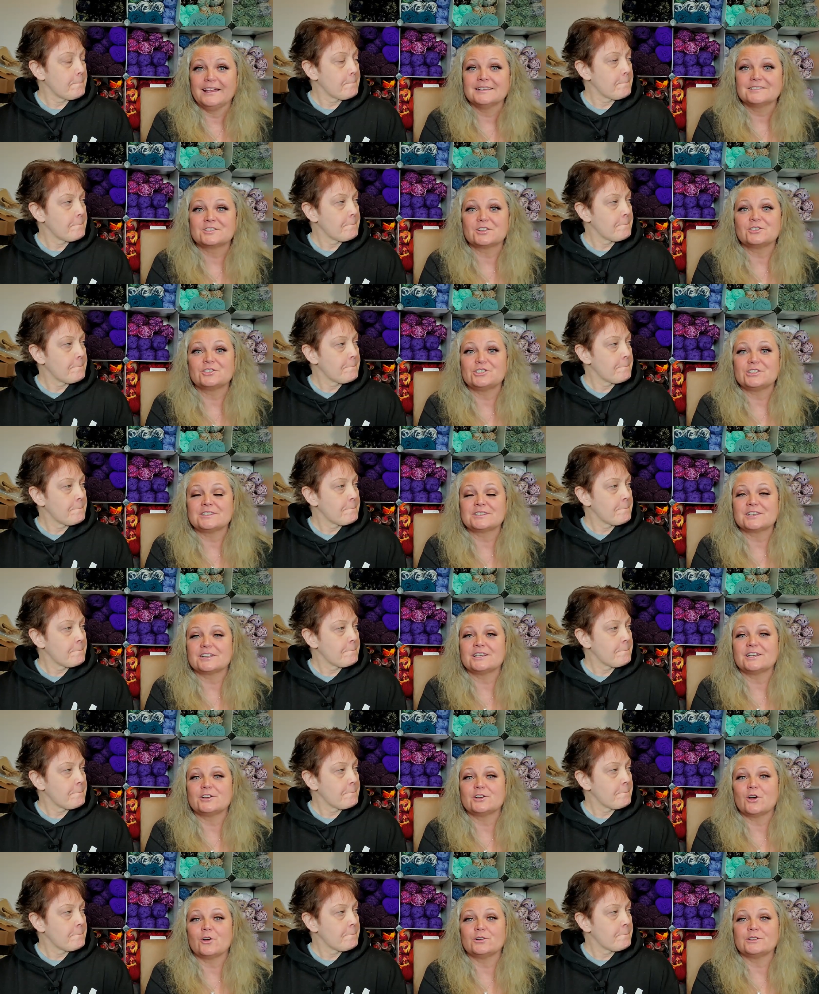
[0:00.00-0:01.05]
Speaker 1: so she's going
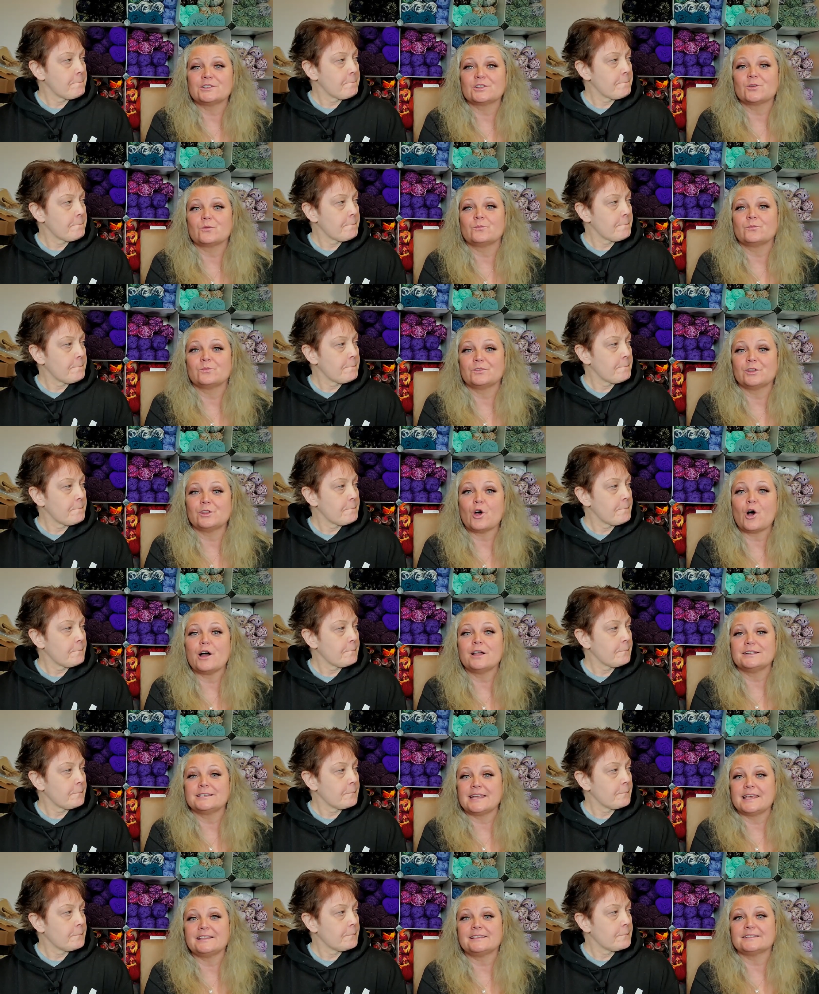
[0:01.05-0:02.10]
to go to the
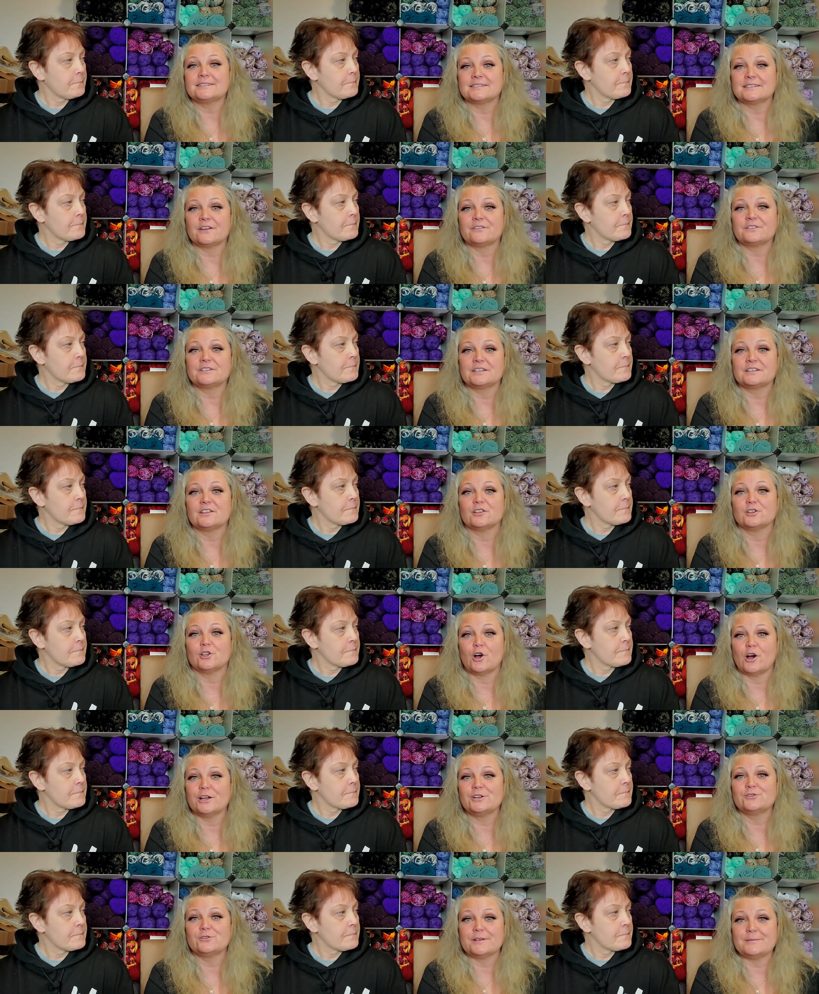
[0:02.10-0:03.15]
take the stuff to the
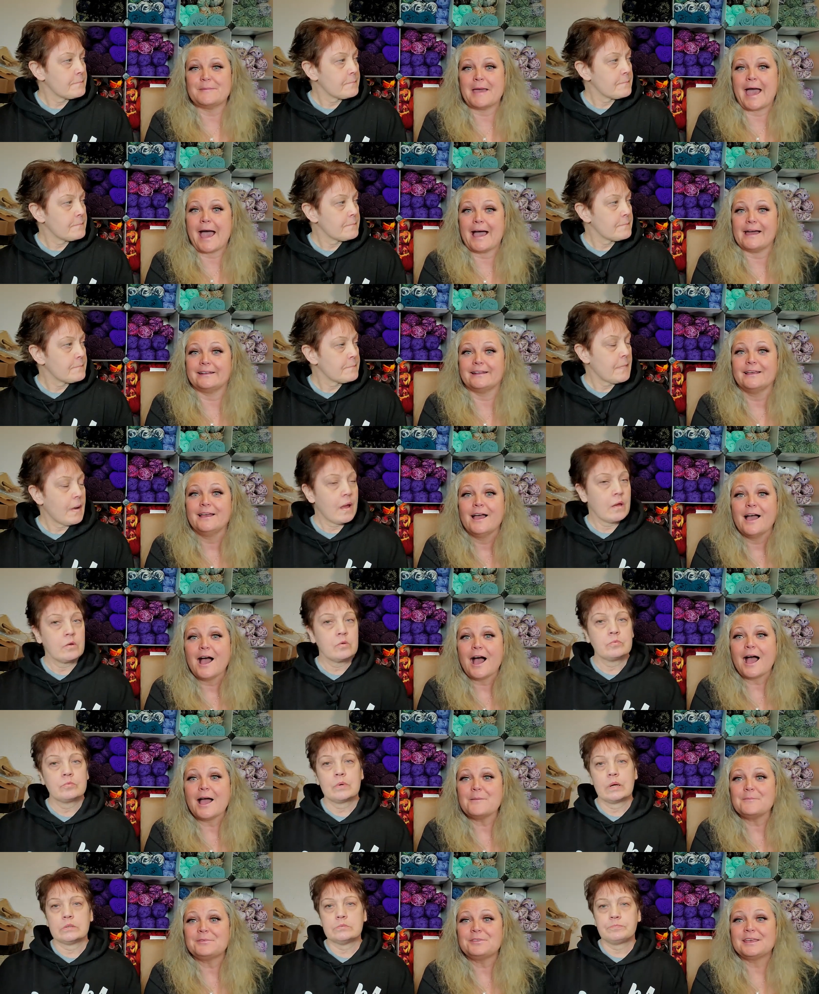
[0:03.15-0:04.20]
laundromat.
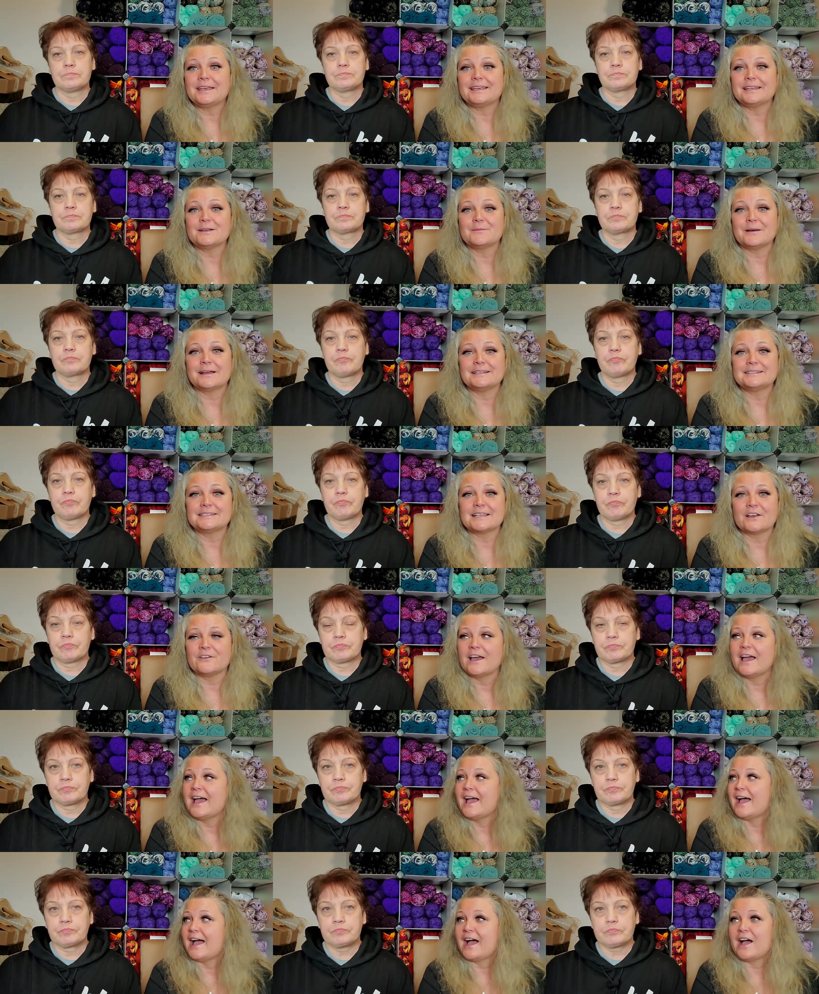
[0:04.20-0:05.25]
I'm thinking to myself,
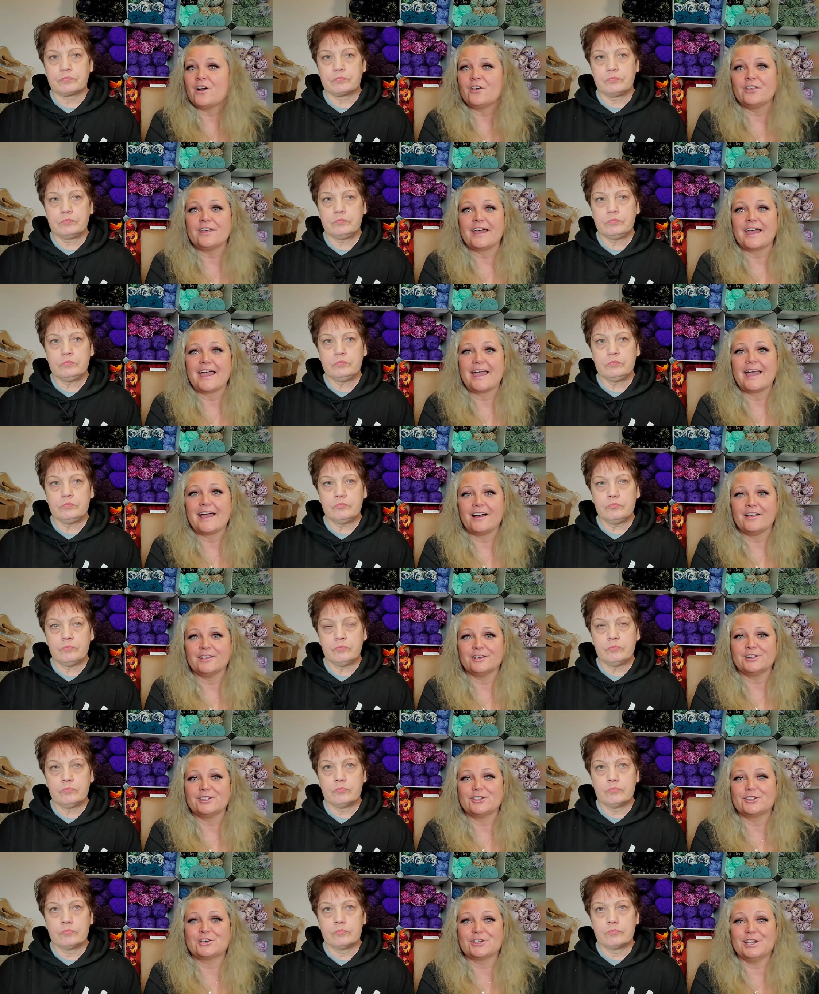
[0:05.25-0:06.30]
how the hell are
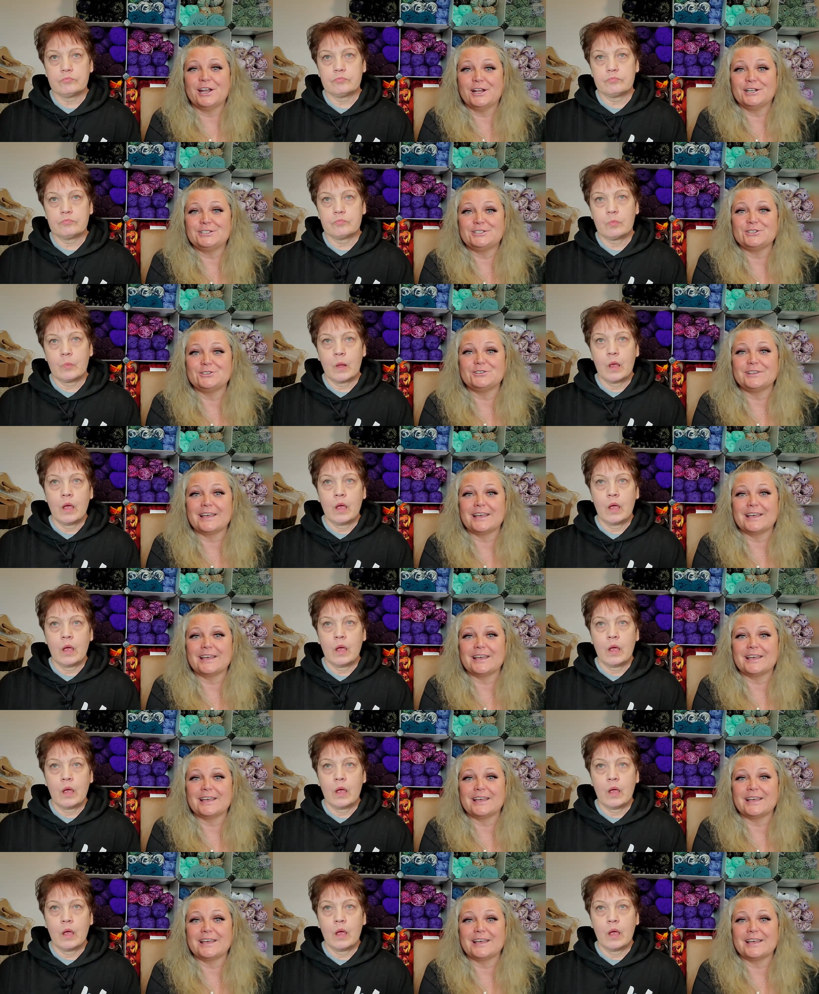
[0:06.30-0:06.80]
you going to do